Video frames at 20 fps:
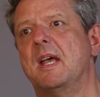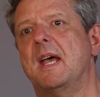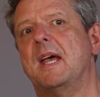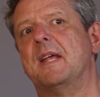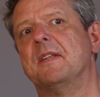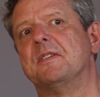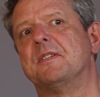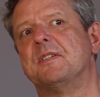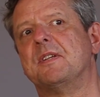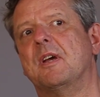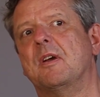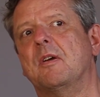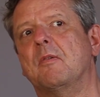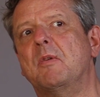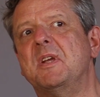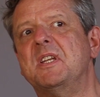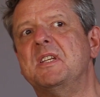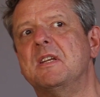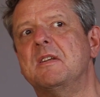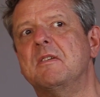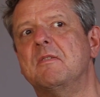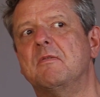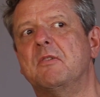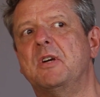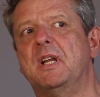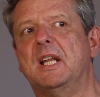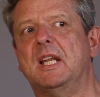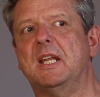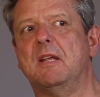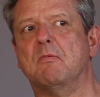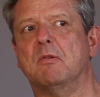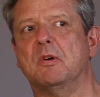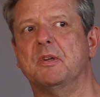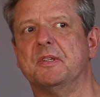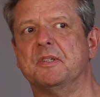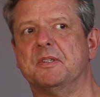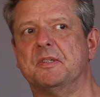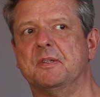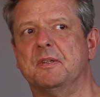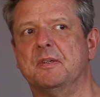And so we didn't really
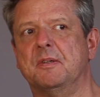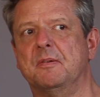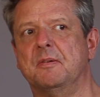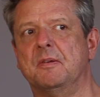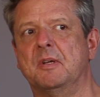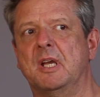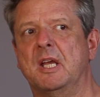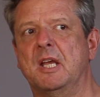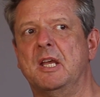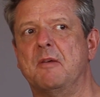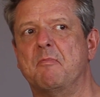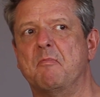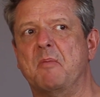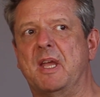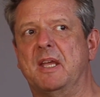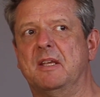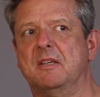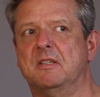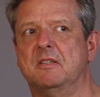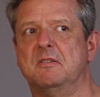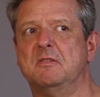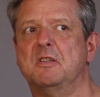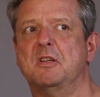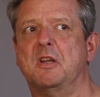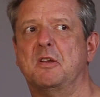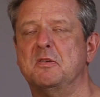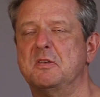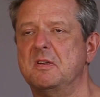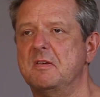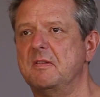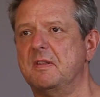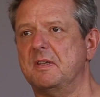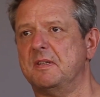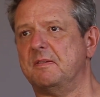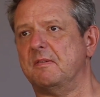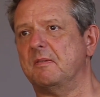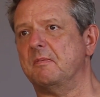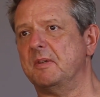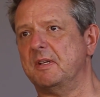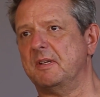want to do
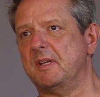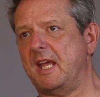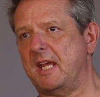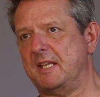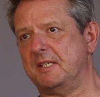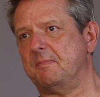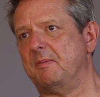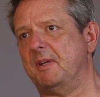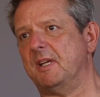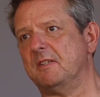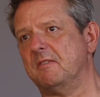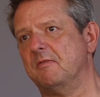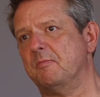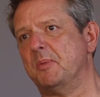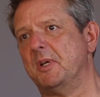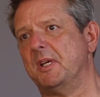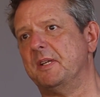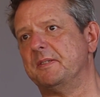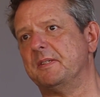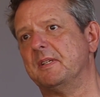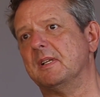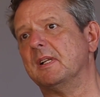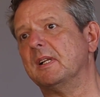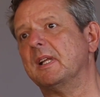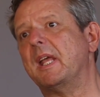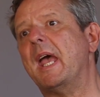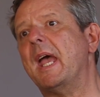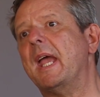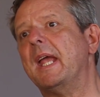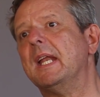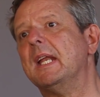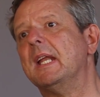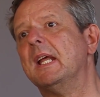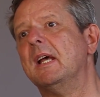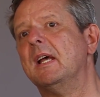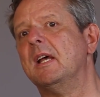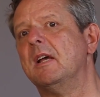this from an aspect of personal gain.